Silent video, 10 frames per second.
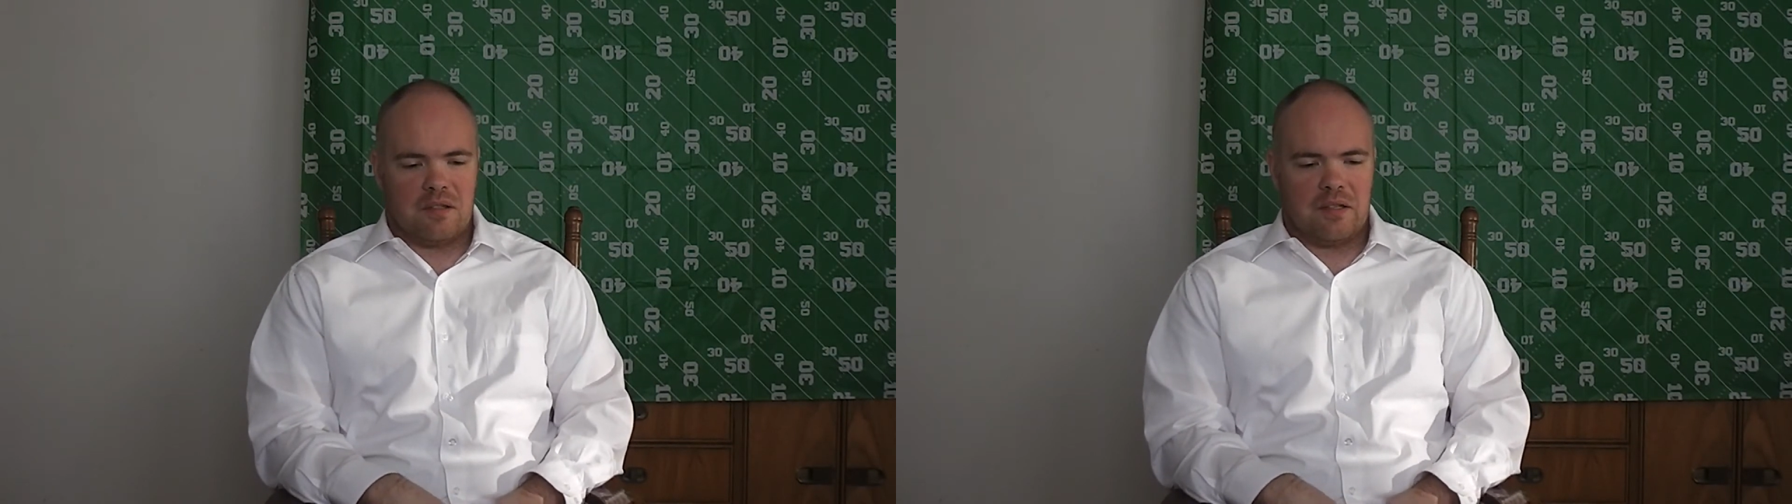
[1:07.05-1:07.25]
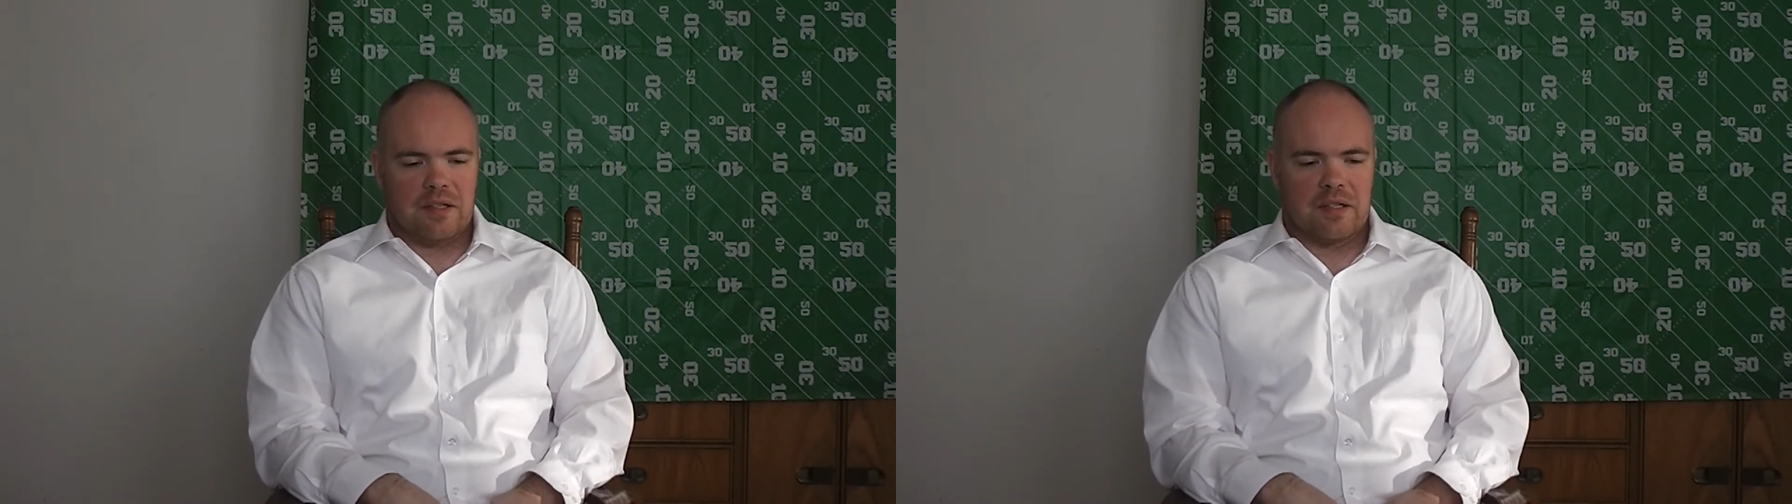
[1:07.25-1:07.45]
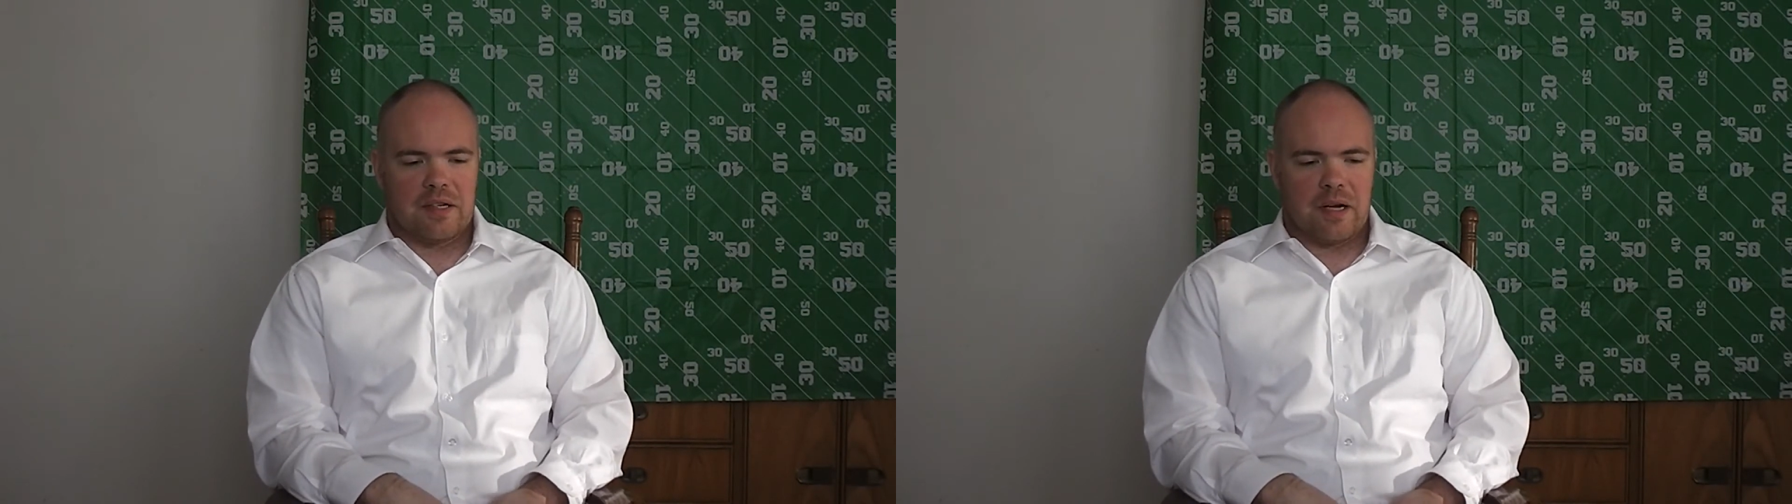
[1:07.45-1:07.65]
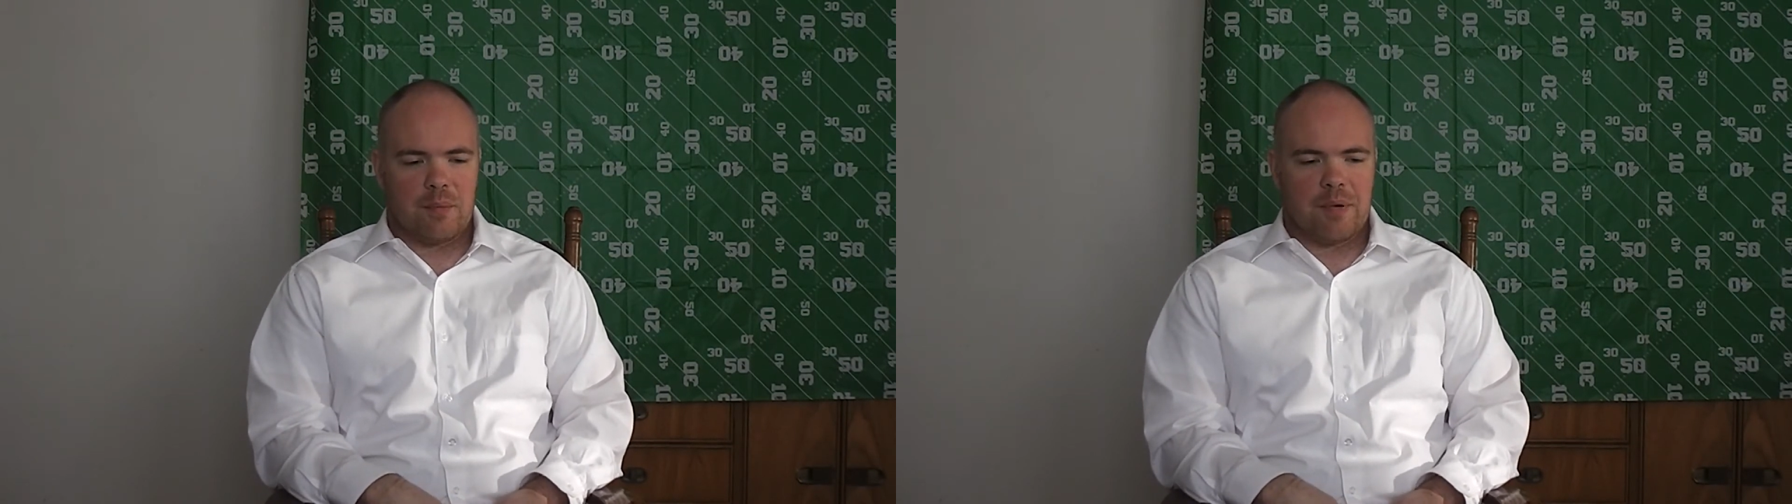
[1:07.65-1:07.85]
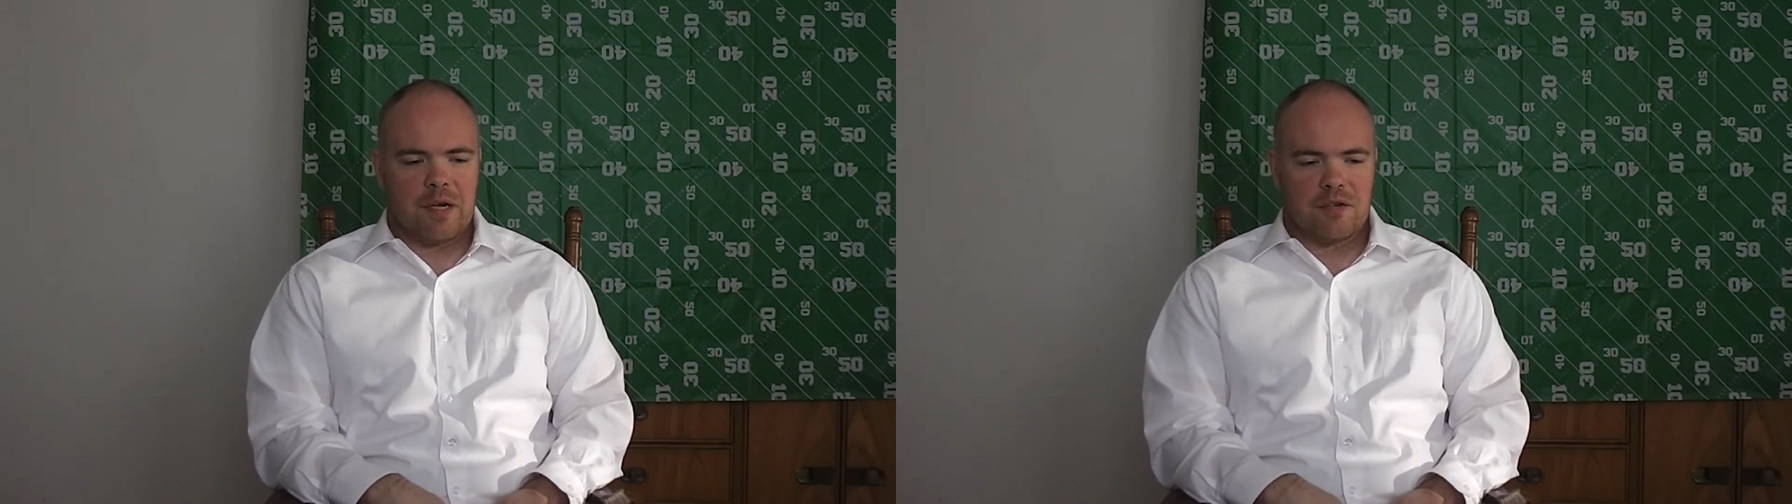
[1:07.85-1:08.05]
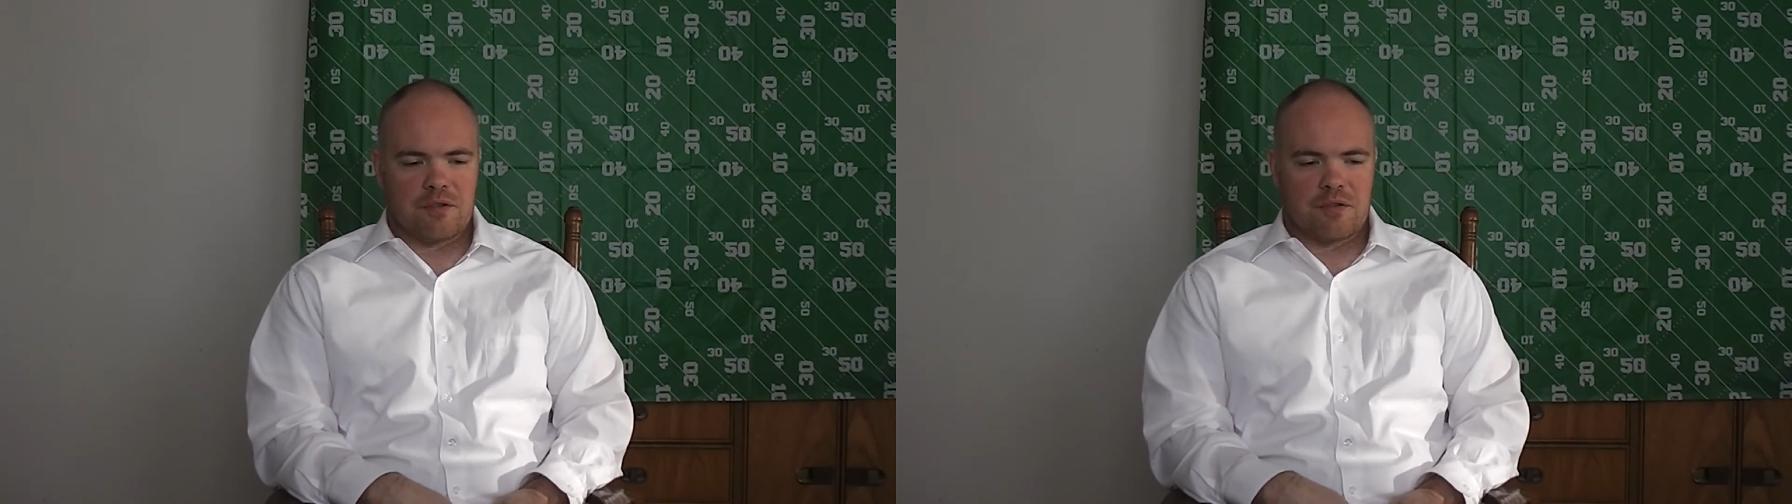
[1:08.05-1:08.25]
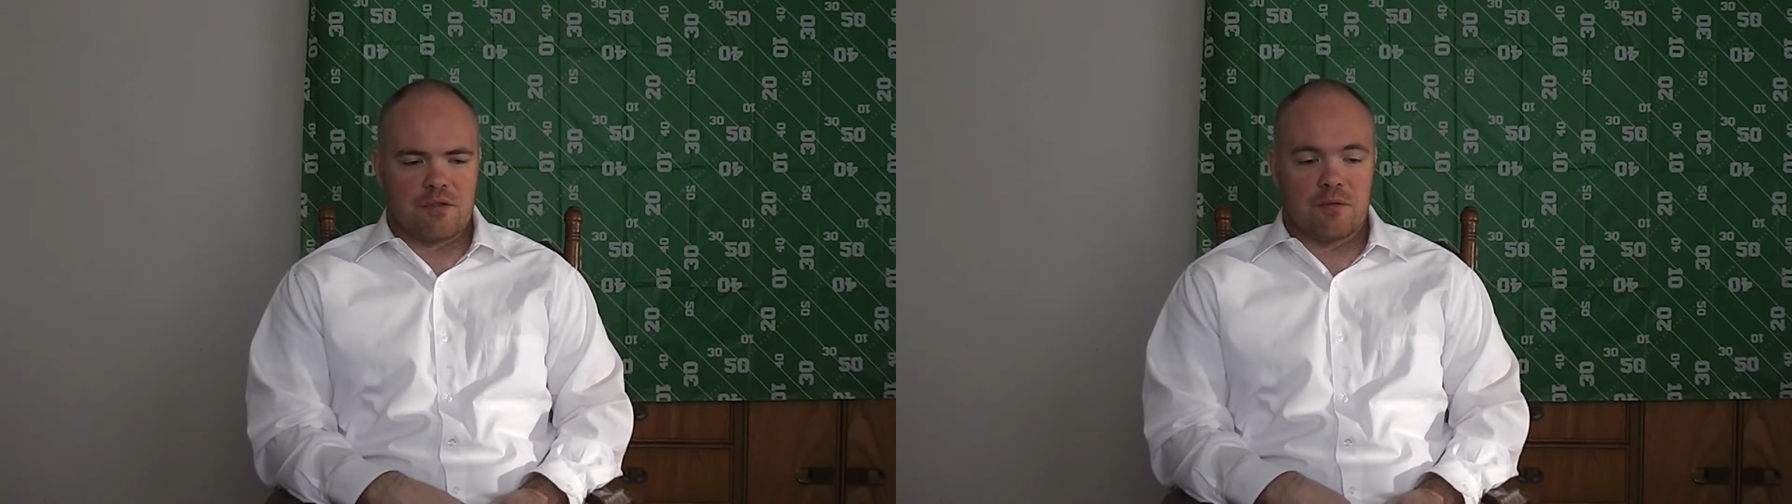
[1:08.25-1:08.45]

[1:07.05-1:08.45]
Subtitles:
the Indiana Pacers,